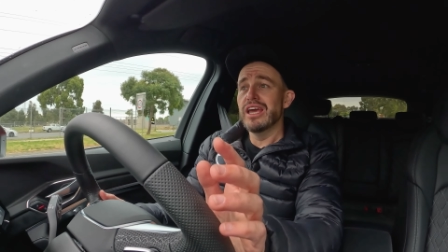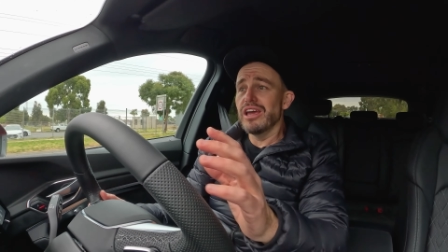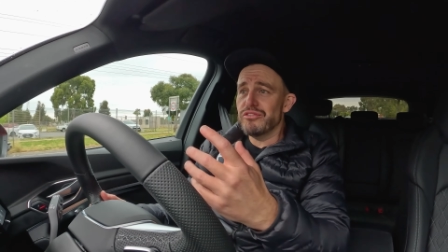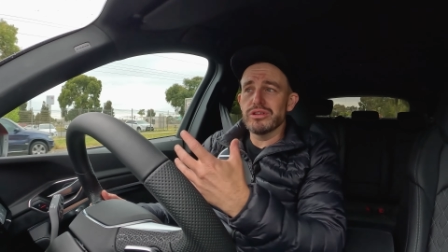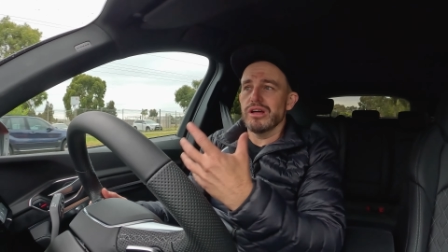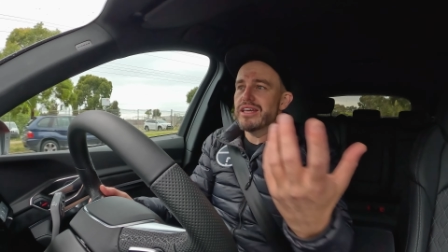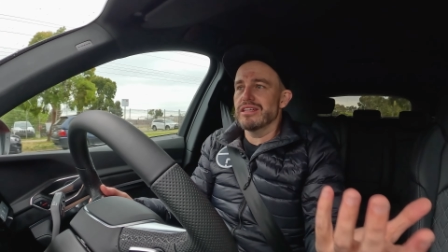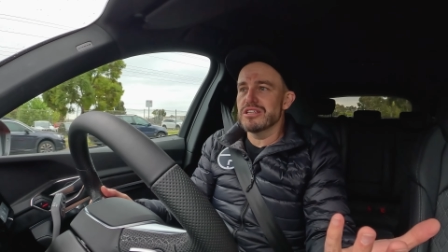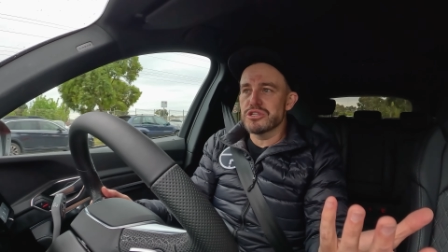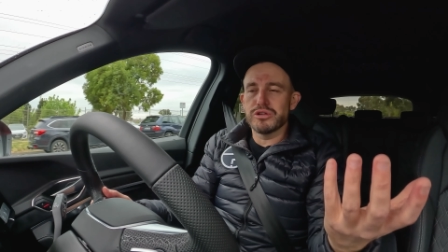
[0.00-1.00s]
If you like
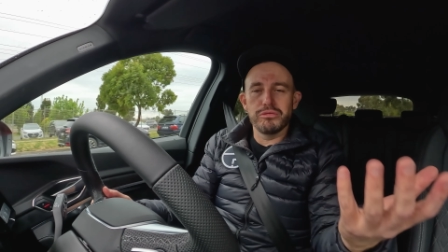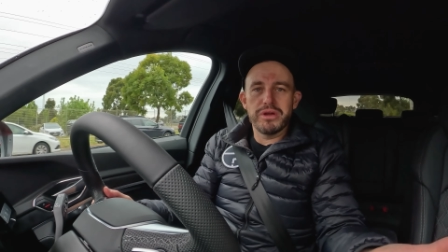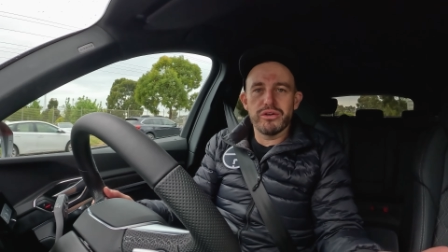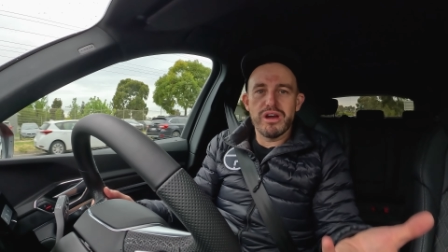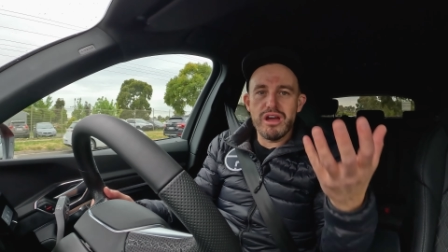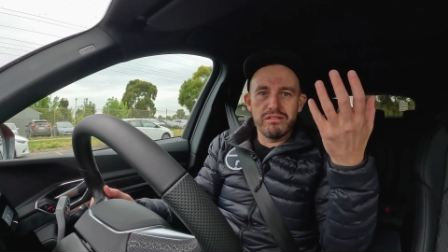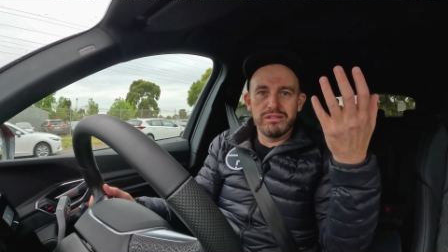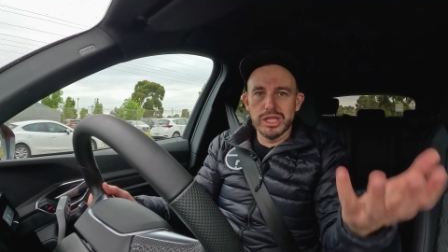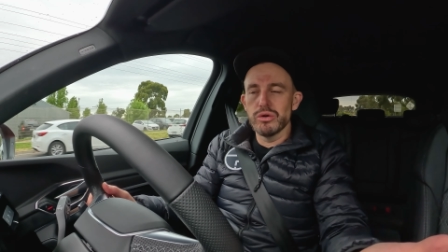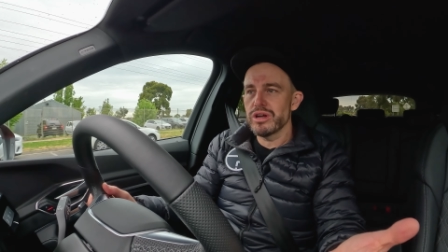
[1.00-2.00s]
the digital mirror
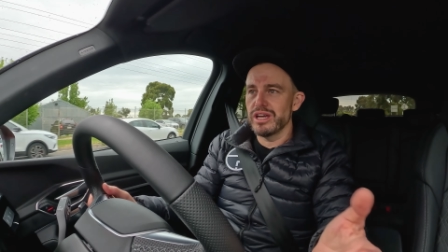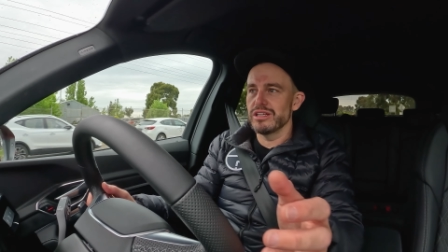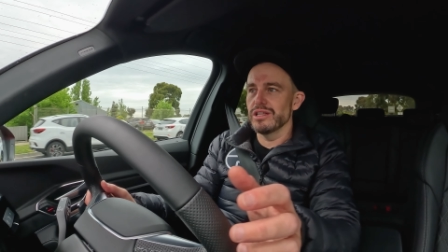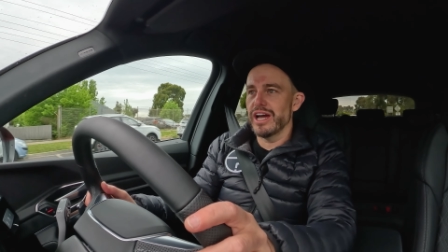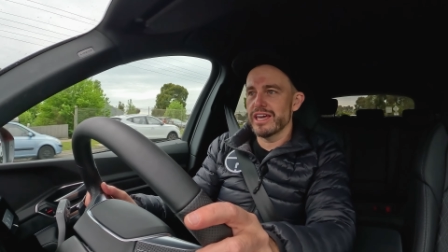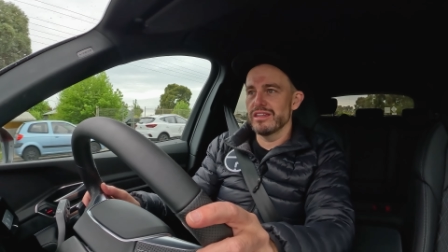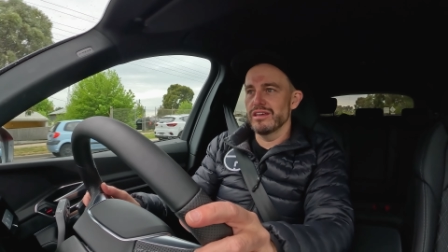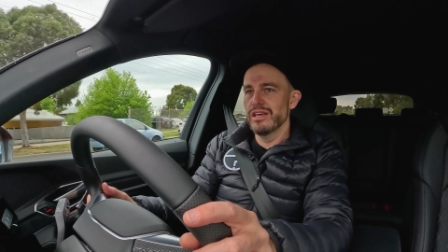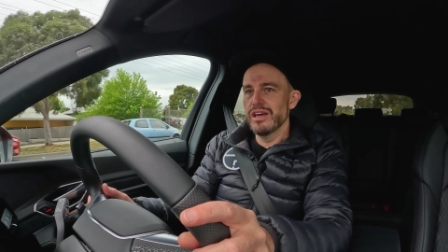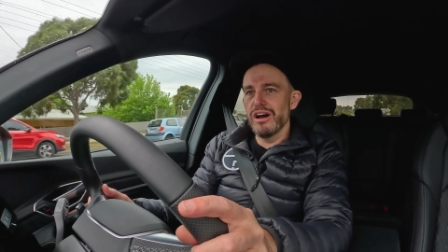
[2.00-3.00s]
look and you like
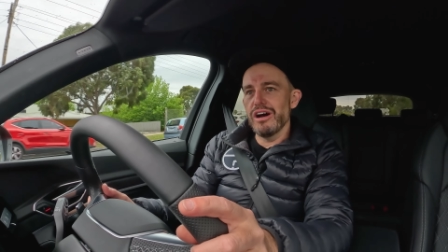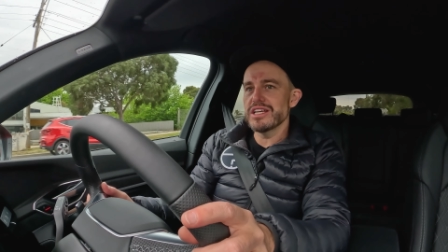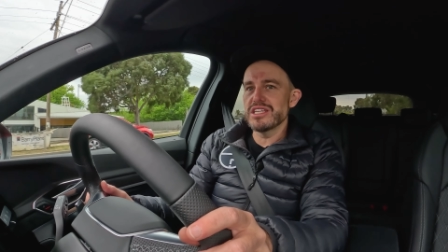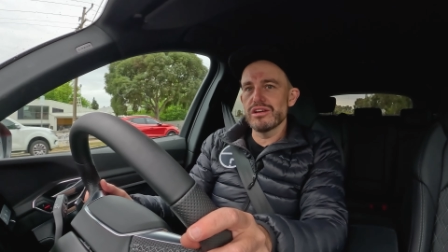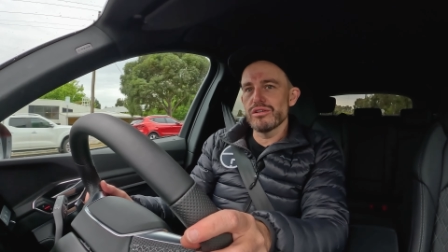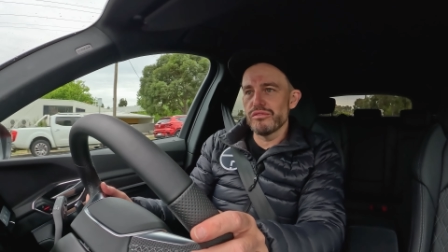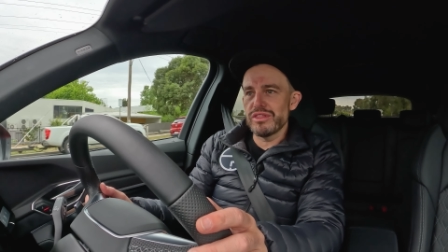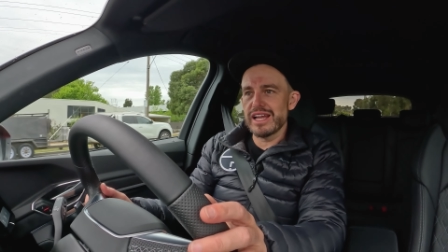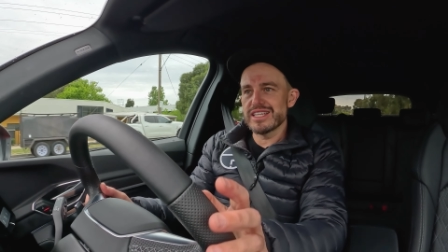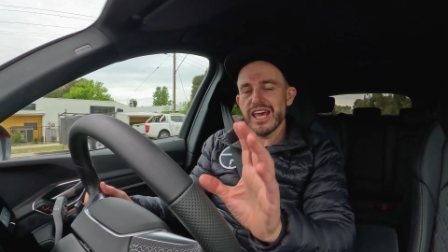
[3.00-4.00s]
the idea of that